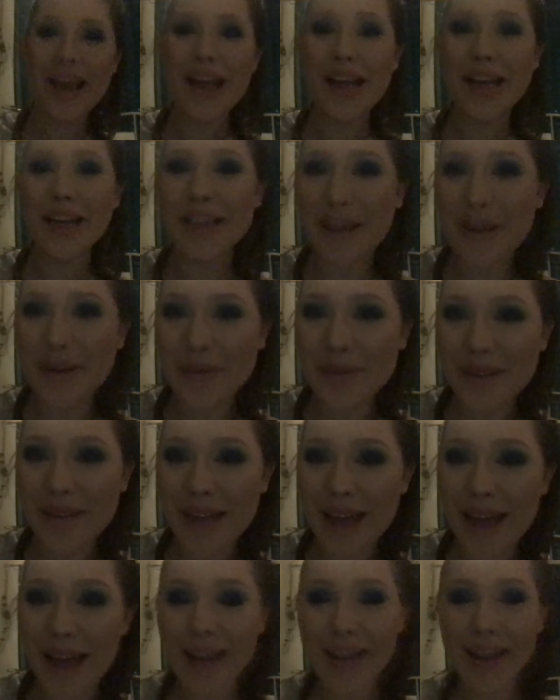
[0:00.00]
So
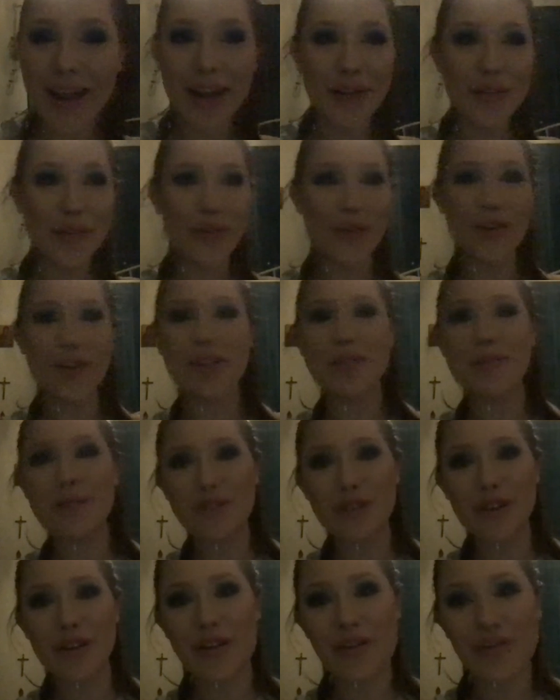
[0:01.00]
yeah, I kind of lost my
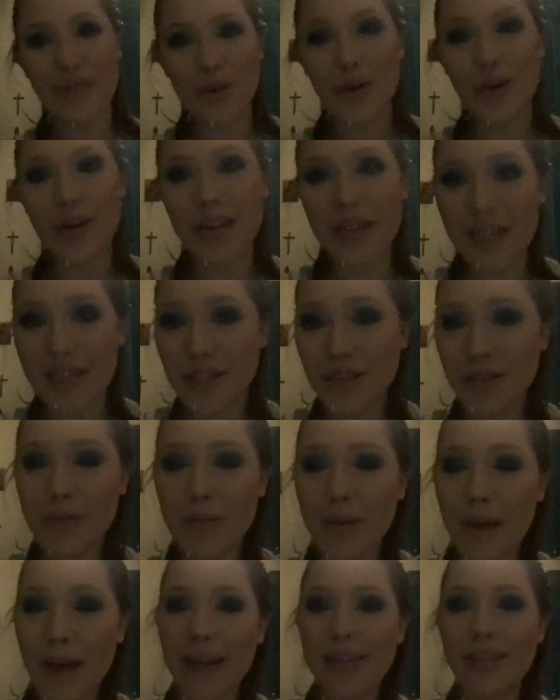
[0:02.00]
train of thought a little,
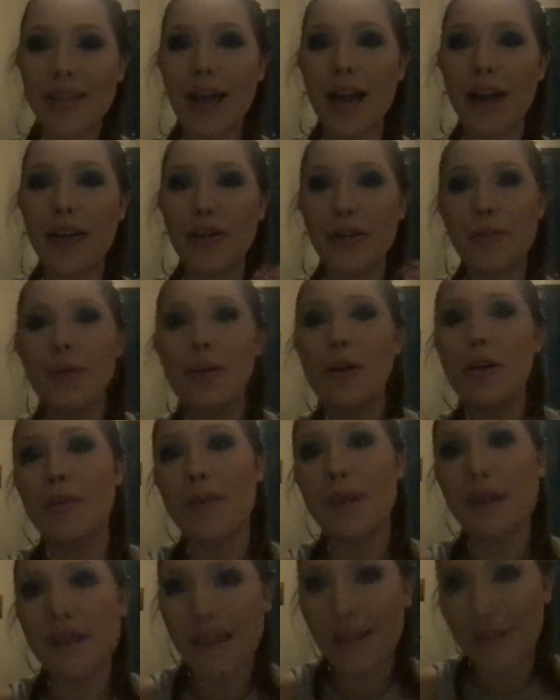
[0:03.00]
but I do pick up
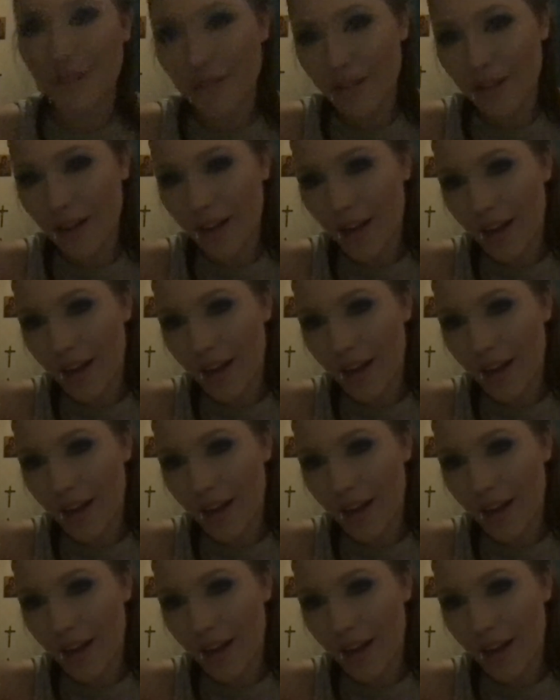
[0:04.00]
a little.